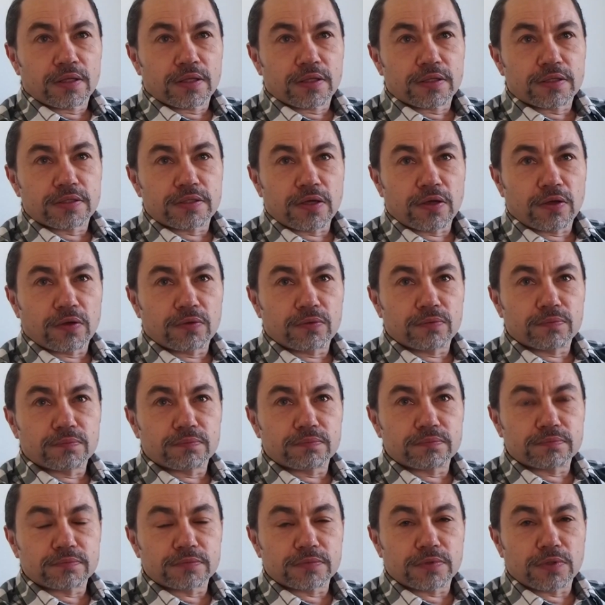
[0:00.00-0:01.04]
So
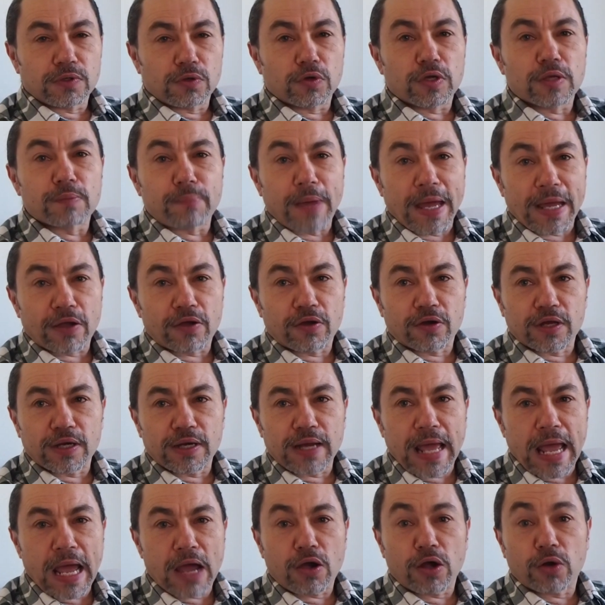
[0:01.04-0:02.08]
looking back on it
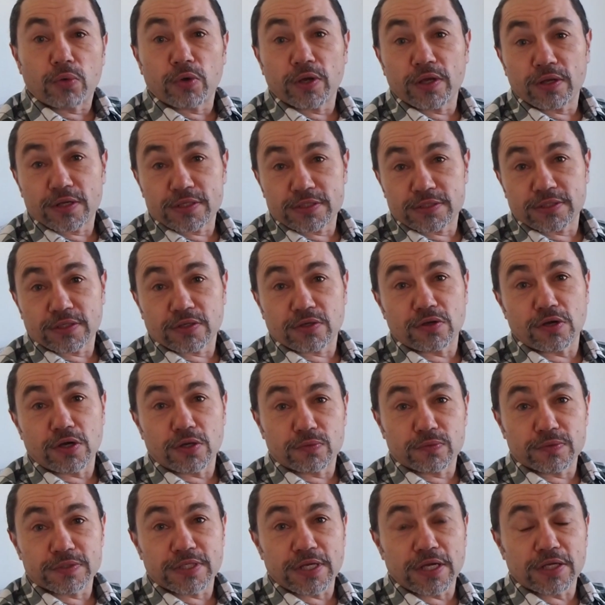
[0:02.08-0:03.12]
now, I realise that
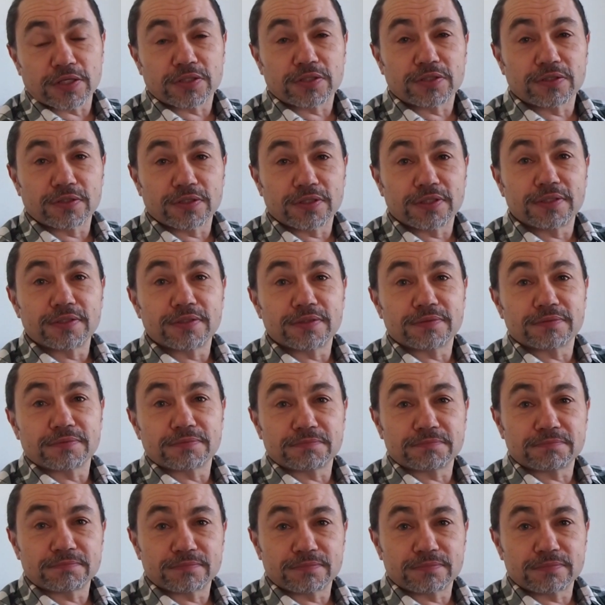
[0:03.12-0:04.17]
God was actually
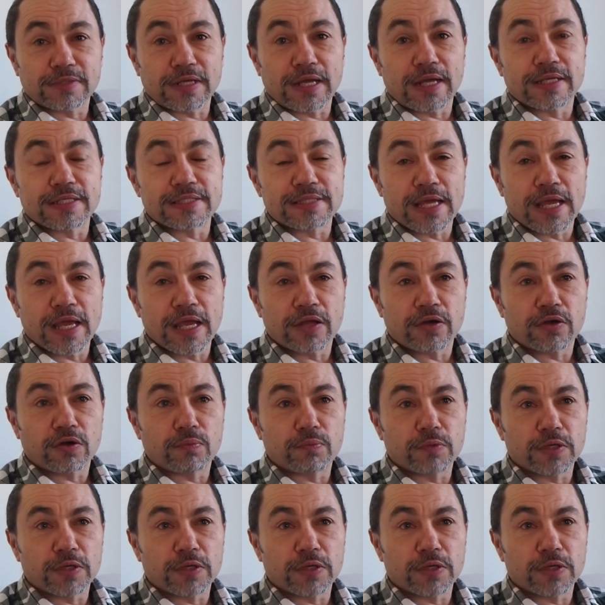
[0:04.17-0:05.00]
had his hand on